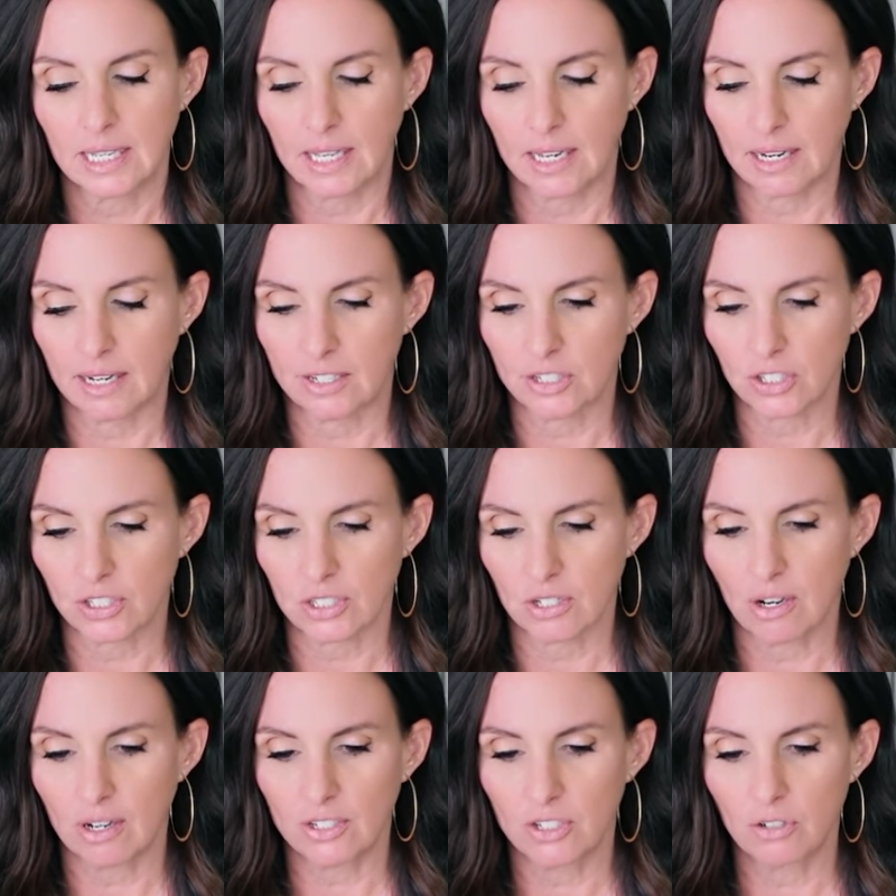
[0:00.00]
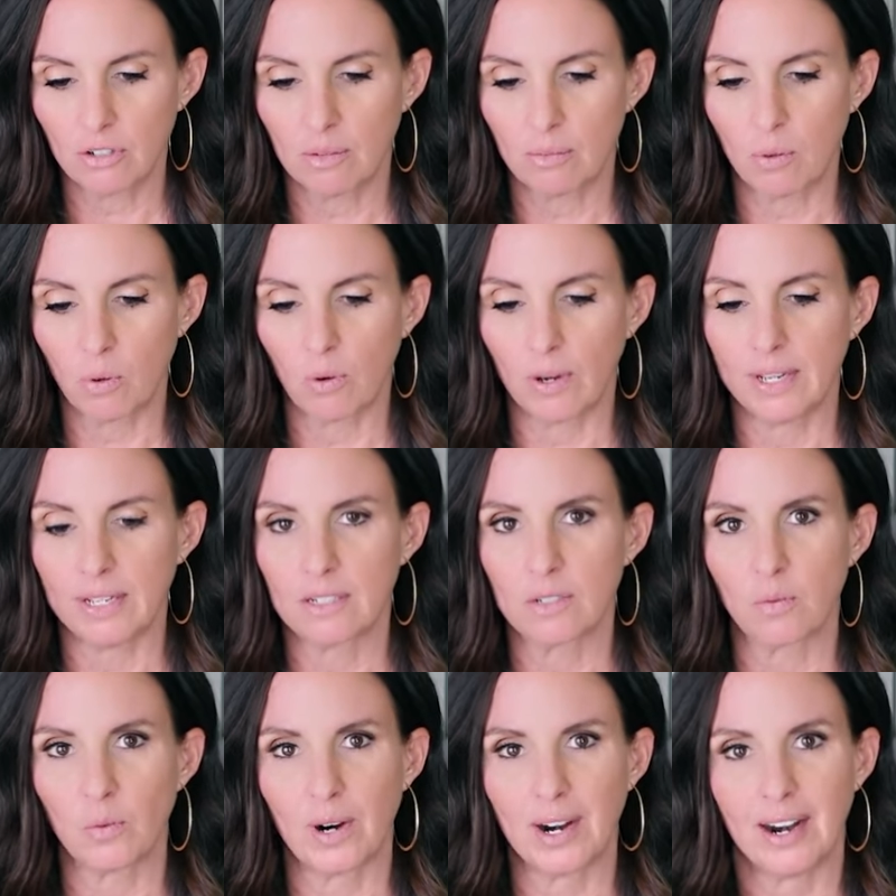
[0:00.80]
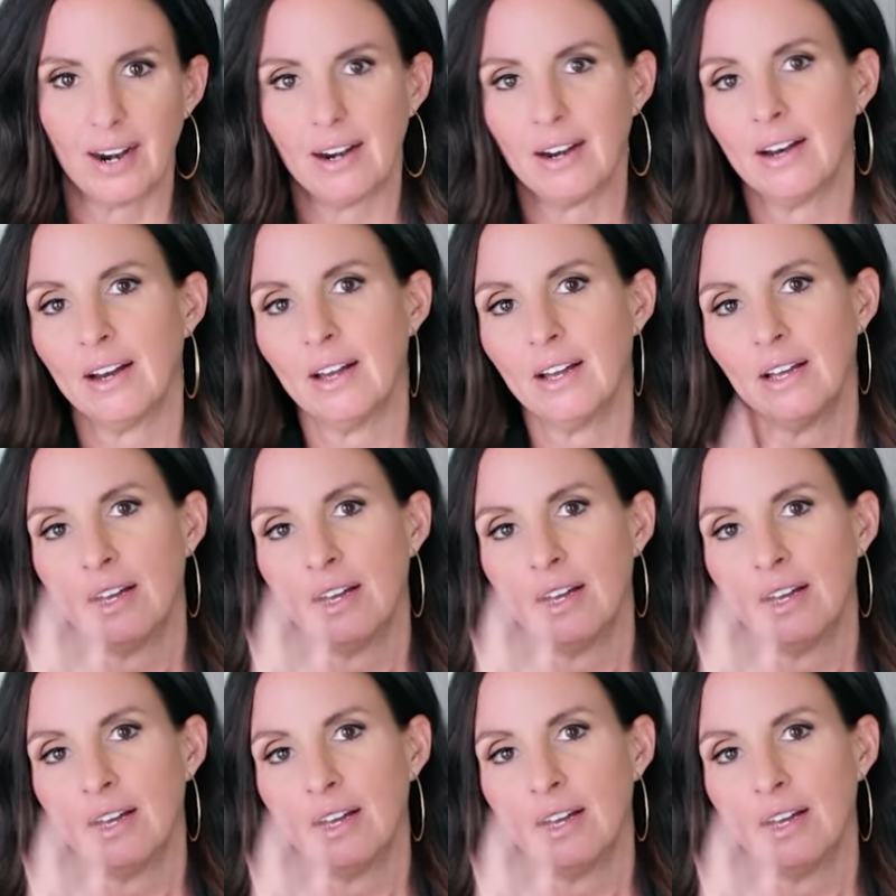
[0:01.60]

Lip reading: And it just got to a point where